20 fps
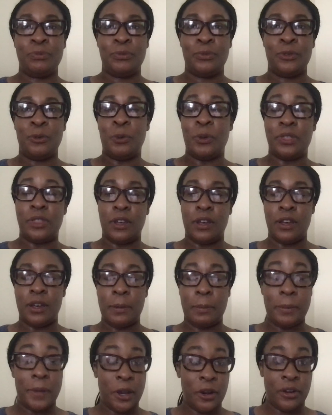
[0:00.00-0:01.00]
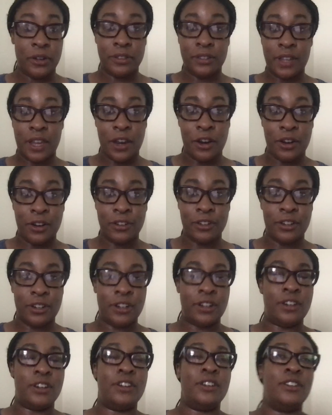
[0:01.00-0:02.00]
With Mary's
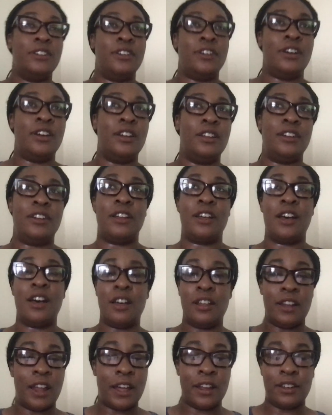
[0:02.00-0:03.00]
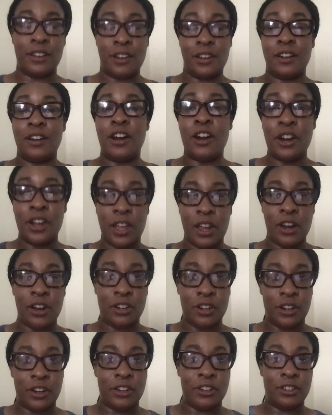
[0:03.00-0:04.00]
character, her
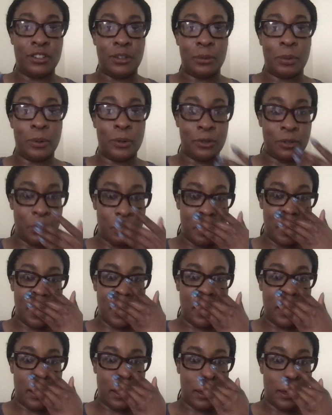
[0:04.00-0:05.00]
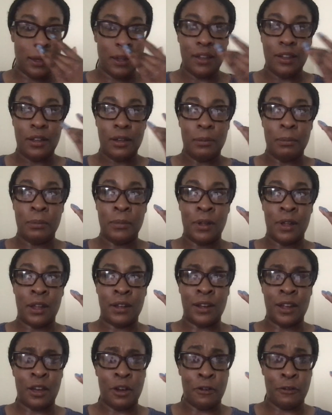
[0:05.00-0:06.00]
character is supposed to be, I
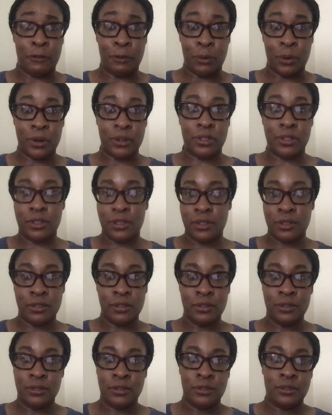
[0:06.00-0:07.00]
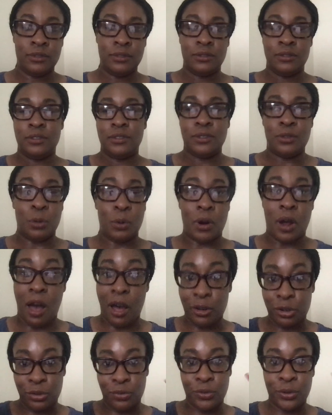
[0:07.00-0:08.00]
think, a fourth or
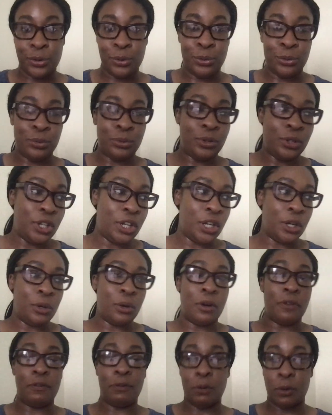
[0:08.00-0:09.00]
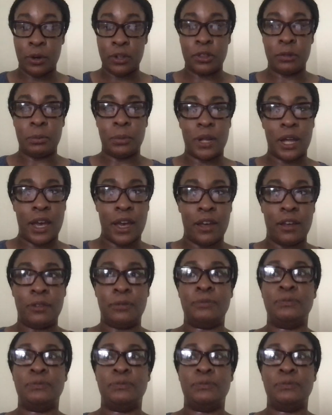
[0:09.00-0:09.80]
octoroon, a fourth black.